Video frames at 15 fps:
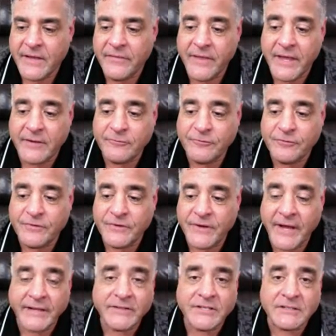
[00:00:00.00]
And then
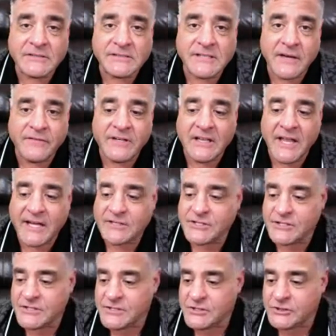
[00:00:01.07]
1970
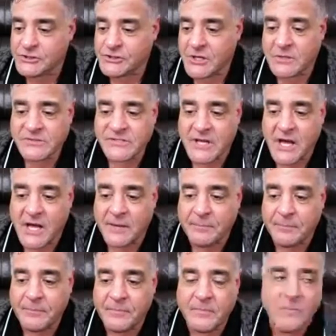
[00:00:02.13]
legend shows up,